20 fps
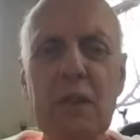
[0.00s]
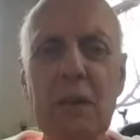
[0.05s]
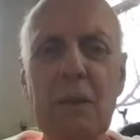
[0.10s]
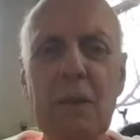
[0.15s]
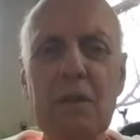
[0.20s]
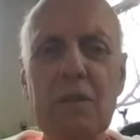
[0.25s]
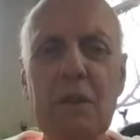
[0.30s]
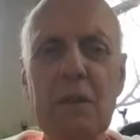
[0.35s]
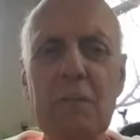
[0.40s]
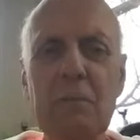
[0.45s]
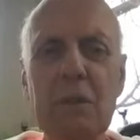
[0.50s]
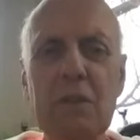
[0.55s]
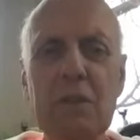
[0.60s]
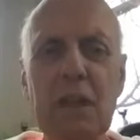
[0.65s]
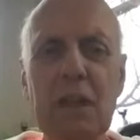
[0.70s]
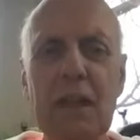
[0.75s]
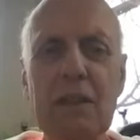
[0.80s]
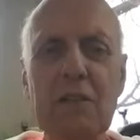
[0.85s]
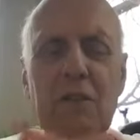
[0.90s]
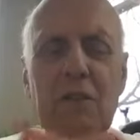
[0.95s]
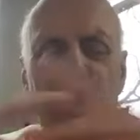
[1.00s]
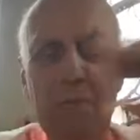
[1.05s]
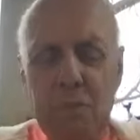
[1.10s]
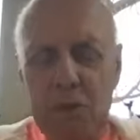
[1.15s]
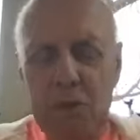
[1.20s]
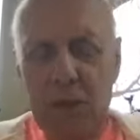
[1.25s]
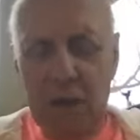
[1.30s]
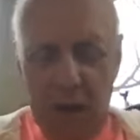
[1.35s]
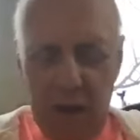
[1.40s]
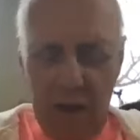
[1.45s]
time I was hypnotized. So I'm
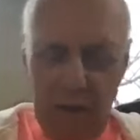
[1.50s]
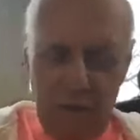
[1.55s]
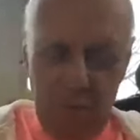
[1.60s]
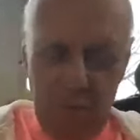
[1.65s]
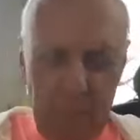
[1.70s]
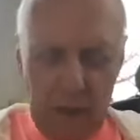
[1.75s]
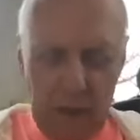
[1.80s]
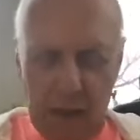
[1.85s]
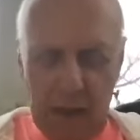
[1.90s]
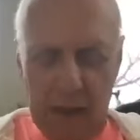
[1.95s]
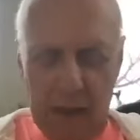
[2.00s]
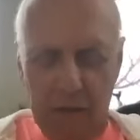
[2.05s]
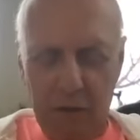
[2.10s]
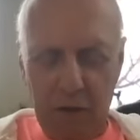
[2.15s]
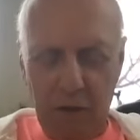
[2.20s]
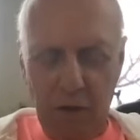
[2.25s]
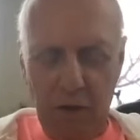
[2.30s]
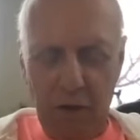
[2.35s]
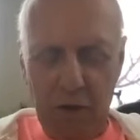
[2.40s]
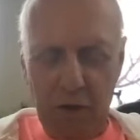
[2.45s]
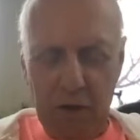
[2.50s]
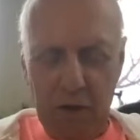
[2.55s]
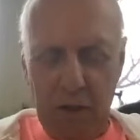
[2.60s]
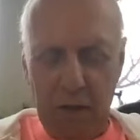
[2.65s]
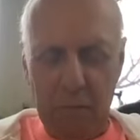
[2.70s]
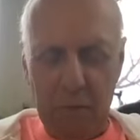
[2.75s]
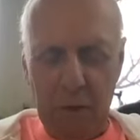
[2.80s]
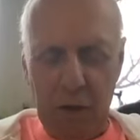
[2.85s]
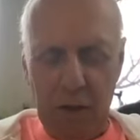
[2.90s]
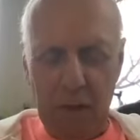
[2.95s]
sitting there with my eyes closed, and
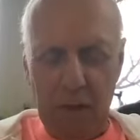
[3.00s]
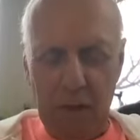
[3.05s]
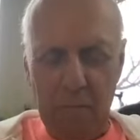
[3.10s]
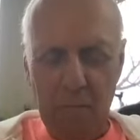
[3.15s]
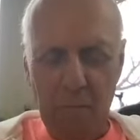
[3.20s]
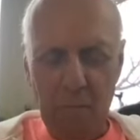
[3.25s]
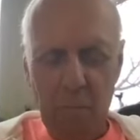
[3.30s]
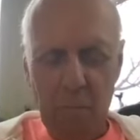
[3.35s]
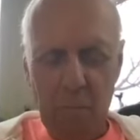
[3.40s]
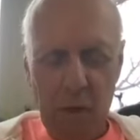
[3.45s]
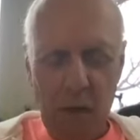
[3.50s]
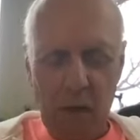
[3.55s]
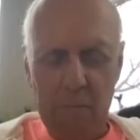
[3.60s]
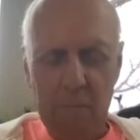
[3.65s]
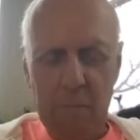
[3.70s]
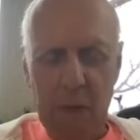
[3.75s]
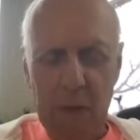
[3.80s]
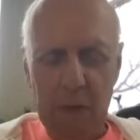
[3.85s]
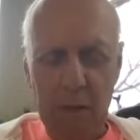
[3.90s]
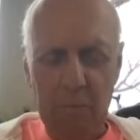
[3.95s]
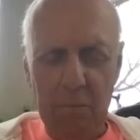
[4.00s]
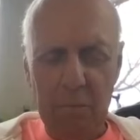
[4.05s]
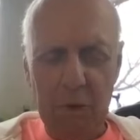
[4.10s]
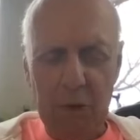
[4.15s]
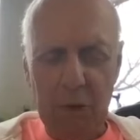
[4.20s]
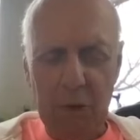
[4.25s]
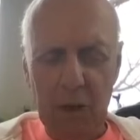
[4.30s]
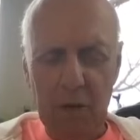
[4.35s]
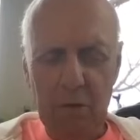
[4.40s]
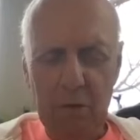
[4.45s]
I'm saying, I'm not
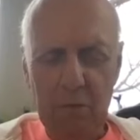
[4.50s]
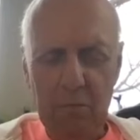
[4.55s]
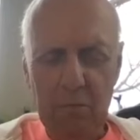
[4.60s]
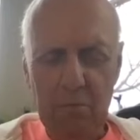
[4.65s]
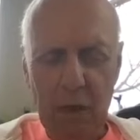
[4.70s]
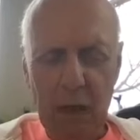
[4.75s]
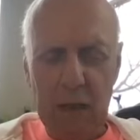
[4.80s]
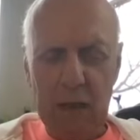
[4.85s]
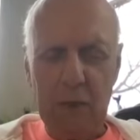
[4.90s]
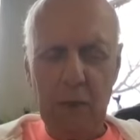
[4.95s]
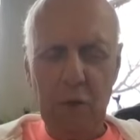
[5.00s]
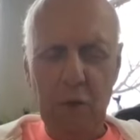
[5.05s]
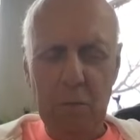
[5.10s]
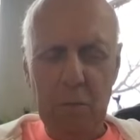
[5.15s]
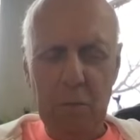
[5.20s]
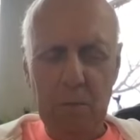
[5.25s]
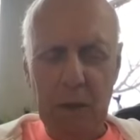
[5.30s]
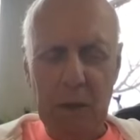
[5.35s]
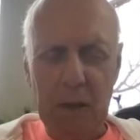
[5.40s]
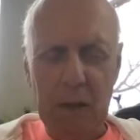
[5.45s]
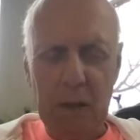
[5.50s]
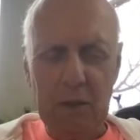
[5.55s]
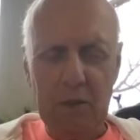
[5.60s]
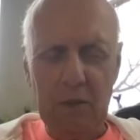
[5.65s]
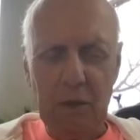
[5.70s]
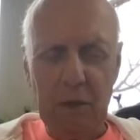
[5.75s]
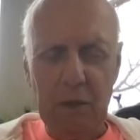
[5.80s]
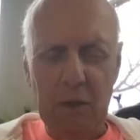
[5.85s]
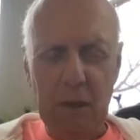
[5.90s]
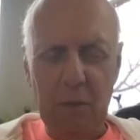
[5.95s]
hypnotized. I could open my
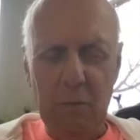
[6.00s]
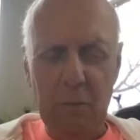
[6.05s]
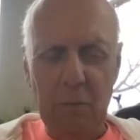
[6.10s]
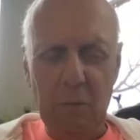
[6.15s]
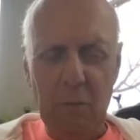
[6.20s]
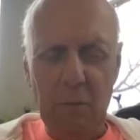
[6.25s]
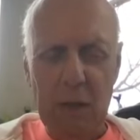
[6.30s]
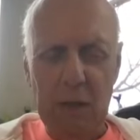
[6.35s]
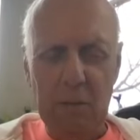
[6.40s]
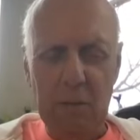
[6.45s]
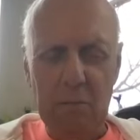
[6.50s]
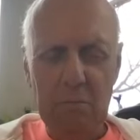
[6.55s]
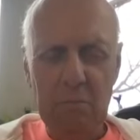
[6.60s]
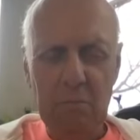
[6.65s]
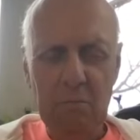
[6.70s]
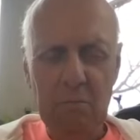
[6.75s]
eyes anytime I want.